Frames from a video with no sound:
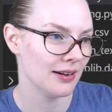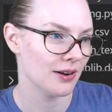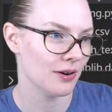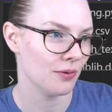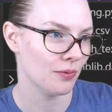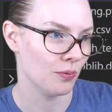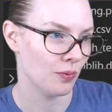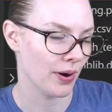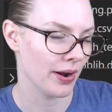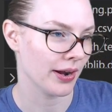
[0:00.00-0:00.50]

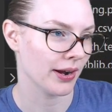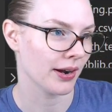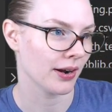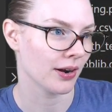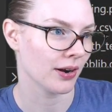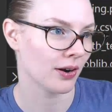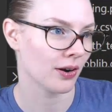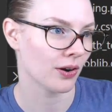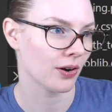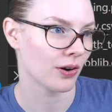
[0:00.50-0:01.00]

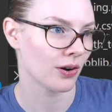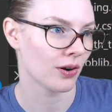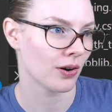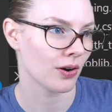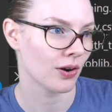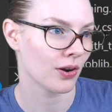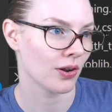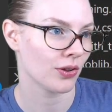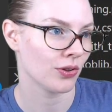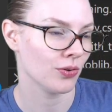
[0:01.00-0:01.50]
where
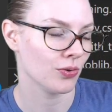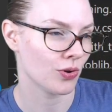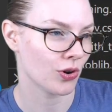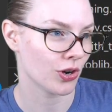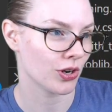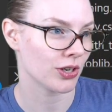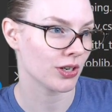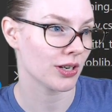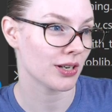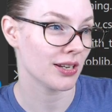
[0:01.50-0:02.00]
you
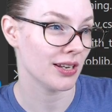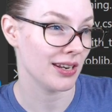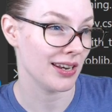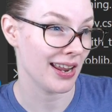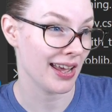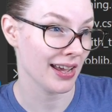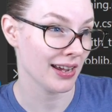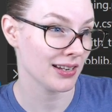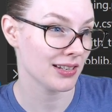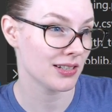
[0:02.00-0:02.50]
couldn't
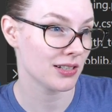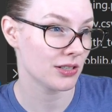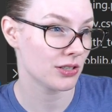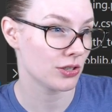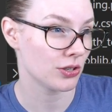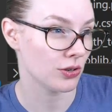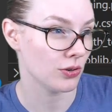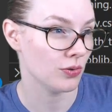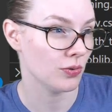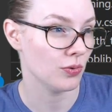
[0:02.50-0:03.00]
connect
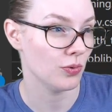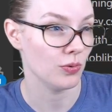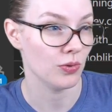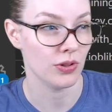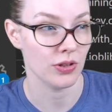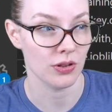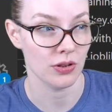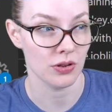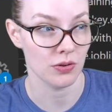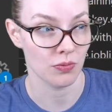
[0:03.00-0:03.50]
to
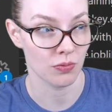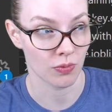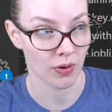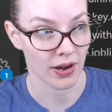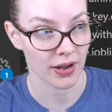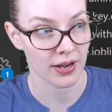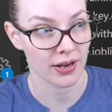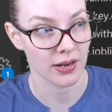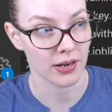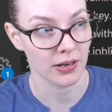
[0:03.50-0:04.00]
the
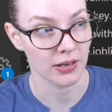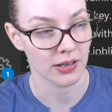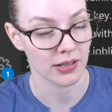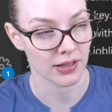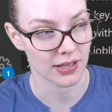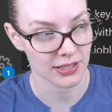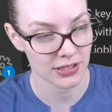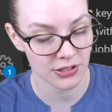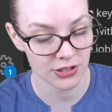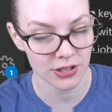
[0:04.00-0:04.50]
running
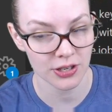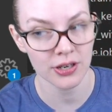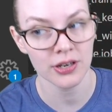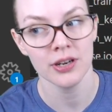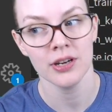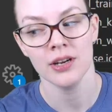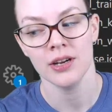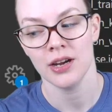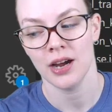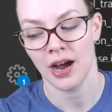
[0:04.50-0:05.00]
cluster
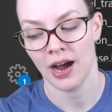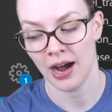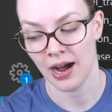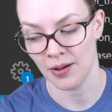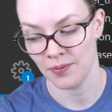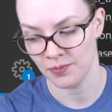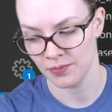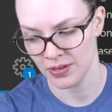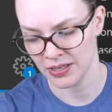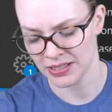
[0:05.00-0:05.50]

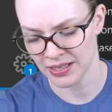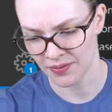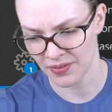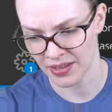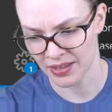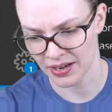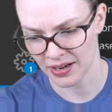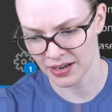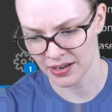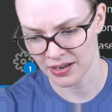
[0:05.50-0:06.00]
is something
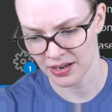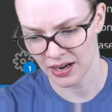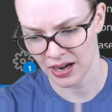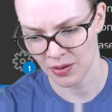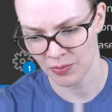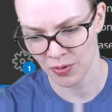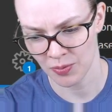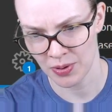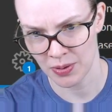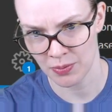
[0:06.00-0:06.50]
that a
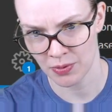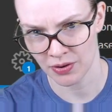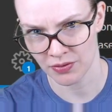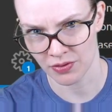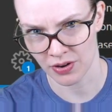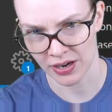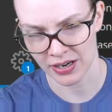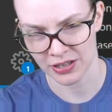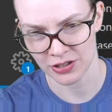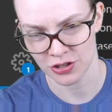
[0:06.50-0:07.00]
couple of people have
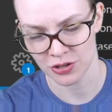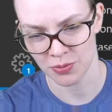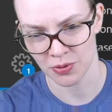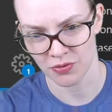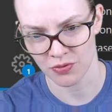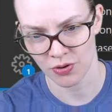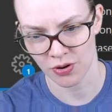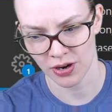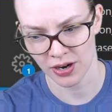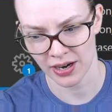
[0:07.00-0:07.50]
run into
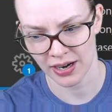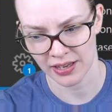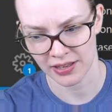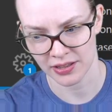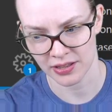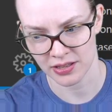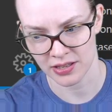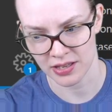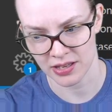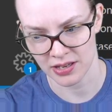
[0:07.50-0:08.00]
before,
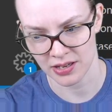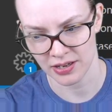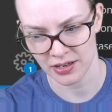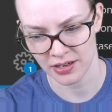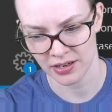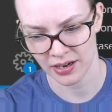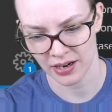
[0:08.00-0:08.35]
and the